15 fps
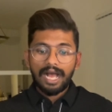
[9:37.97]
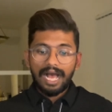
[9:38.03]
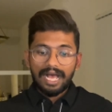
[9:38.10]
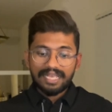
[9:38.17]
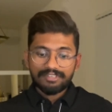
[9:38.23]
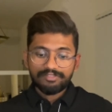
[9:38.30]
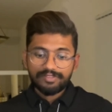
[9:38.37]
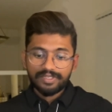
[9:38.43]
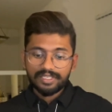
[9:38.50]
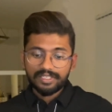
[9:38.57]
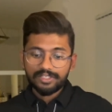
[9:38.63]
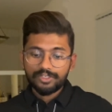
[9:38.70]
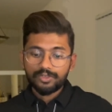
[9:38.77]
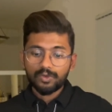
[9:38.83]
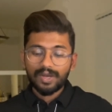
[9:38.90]
I feel
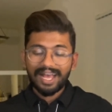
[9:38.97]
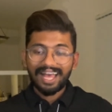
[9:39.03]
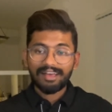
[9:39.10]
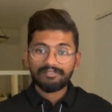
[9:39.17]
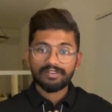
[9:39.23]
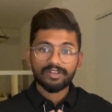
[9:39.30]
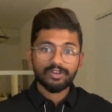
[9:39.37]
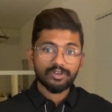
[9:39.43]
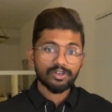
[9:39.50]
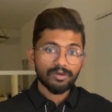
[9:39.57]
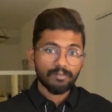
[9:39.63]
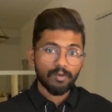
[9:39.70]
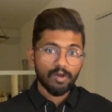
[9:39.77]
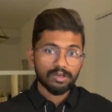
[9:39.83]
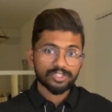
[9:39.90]
you have a good
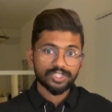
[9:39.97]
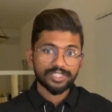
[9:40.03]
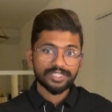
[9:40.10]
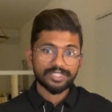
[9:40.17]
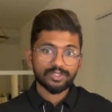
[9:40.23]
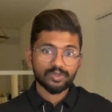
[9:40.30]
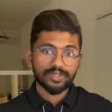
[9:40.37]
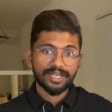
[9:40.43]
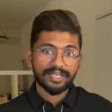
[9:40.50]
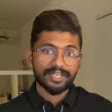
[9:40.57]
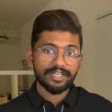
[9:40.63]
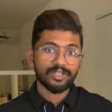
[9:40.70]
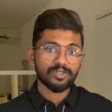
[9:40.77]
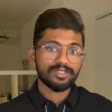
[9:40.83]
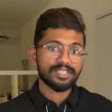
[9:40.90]
opportunity to get
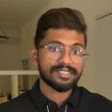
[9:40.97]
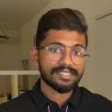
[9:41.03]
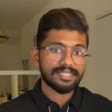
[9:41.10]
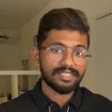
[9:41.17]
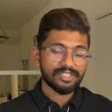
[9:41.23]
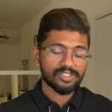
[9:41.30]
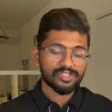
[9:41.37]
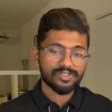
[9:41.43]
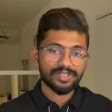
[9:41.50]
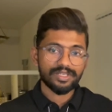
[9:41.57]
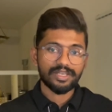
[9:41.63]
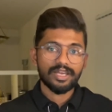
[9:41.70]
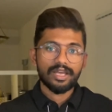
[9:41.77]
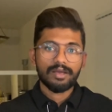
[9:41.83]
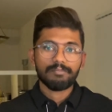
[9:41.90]
into this industry
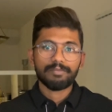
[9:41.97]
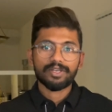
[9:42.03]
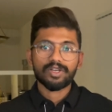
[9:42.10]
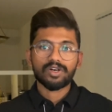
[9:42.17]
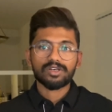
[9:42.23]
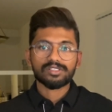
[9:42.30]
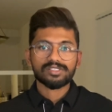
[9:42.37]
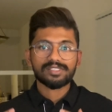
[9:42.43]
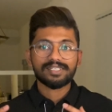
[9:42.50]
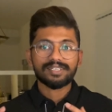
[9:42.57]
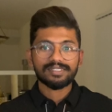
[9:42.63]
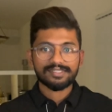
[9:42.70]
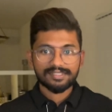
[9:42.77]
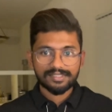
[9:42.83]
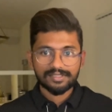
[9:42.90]
because there
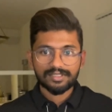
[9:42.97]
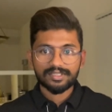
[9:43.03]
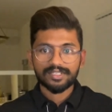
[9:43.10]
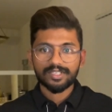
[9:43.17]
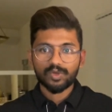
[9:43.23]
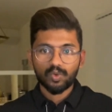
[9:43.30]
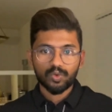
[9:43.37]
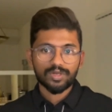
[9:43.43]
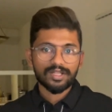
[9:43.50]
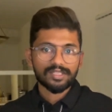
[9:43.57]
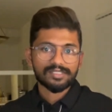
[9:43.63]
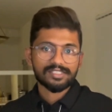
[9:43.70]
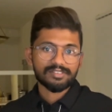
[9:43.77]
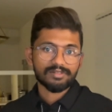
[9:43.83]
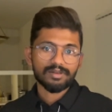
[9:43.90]
is certain quotas
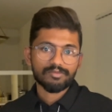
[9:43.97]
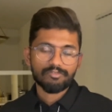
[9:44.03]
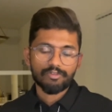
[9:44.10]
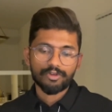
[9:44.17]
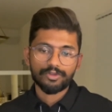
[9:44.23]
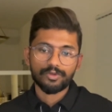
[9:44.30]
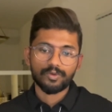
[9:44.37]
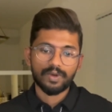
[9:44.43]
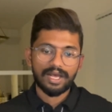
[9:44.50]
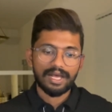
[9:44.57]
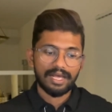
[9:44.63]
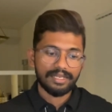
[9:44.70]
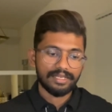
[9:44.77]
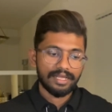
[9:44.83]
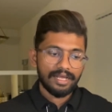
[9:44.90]
developed for you,
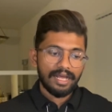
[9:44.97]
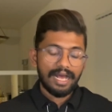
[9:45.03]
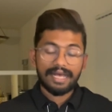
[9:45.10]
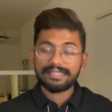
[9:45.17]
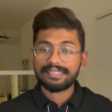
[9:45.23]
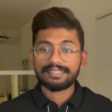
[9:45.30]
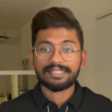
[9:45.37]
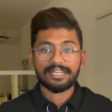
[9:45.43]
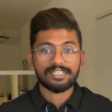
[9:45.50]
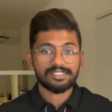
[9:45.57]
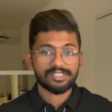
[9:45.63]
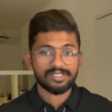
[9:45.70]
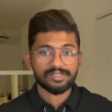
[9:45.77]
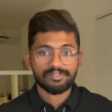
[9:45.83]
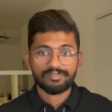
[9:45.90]
and I think that
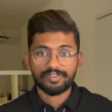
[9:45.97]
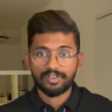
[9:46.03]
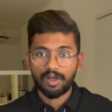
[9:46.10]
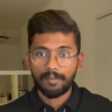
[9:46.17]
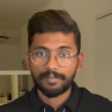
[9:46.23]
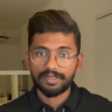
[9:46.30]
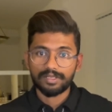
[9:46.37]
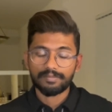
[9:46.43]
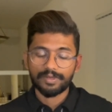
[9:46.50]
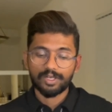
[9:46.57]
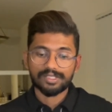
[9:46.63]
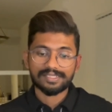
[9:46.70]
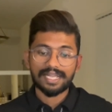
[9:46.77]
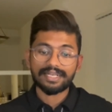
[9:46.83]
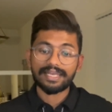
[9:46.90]
is phenomenal
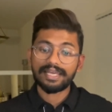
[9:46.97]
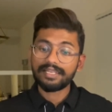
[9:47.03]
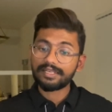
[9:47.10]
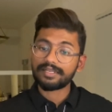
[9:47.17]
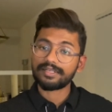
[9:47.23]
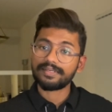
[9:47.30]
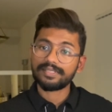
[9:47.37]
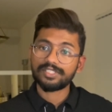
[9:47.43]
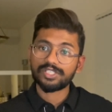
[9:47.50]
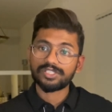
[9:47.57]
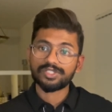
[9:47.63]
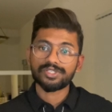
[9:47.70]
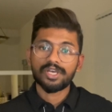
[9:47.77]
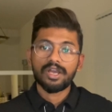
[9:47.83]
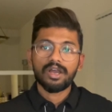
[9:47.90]
because that
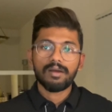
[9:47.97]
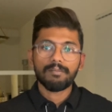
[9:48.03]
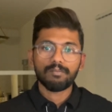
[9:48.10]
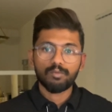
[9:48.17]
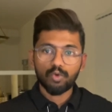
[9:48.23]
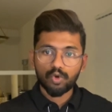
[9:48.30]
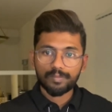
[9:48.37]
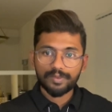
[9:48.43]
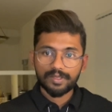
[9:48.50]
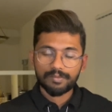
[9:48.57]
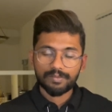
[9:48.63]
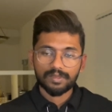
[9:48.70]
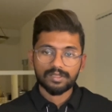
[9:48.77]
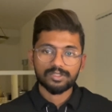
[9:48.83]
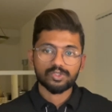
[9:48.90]
encourages more
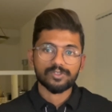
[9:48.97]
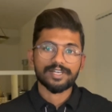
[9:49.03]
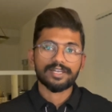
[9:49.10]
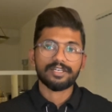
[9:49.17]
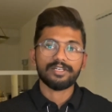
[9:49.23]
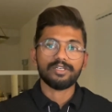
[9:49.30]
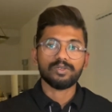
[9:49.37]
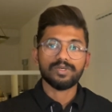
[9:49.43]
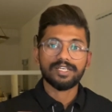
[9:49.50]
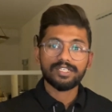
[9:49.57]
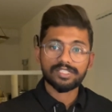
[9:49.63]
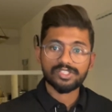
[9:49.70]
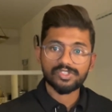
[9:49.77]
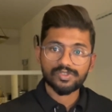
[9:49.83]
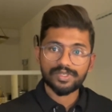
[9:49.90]
people to get into
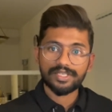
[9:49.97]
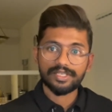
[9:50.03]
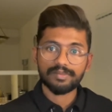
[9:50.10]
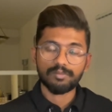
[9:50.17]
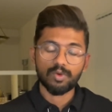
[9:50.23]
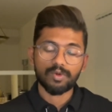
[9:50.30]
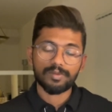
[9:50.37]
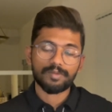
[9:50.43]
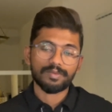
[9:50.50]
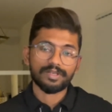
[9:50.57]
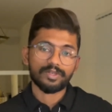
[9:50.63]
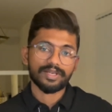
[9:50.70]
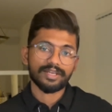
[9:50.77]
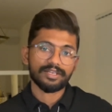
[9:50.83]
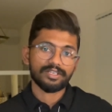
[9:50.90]
industry, more people to
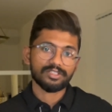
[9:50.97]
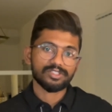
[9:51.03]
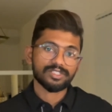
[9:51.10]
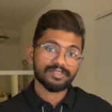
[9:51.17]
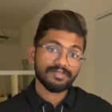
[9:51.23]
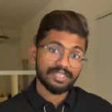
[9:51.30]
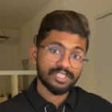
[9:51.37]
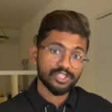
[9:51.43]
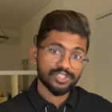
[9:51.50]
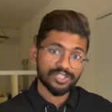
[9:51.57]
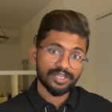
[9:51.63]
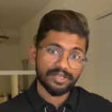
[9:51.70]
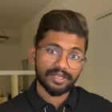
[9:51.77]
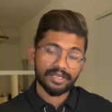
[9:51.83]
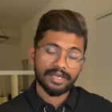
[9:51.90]
get into civil
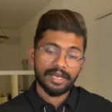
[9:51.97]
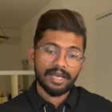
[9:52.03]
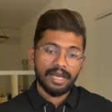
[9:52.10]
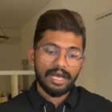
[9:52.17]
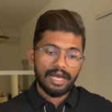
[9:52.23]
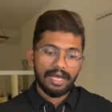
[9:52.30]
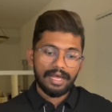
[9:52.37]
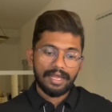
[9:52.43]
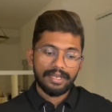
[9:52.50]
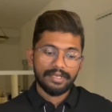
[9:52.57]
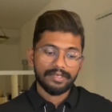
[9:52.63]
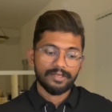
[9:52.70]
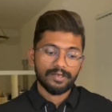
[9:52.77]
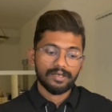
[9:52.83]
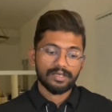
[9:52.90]
engineering and